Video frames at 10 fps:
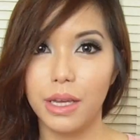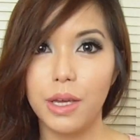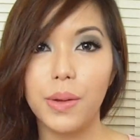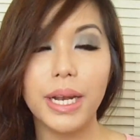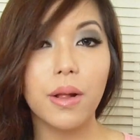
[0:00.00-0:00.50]

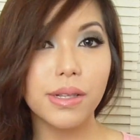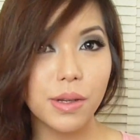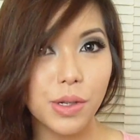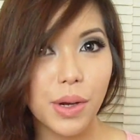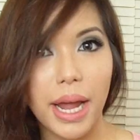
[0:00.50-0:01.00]
You can
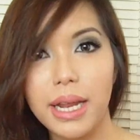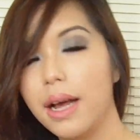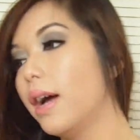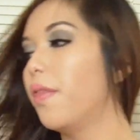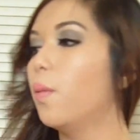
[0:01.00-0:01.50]
also try
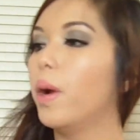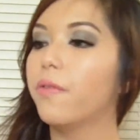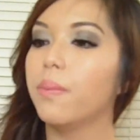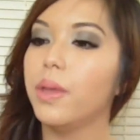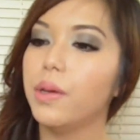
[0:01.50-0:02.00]
the one
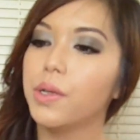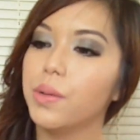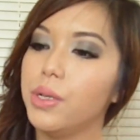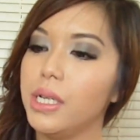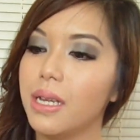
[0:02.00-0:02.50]
from
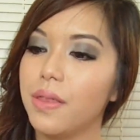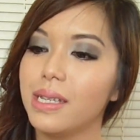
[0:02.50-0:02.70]
Neutrogena.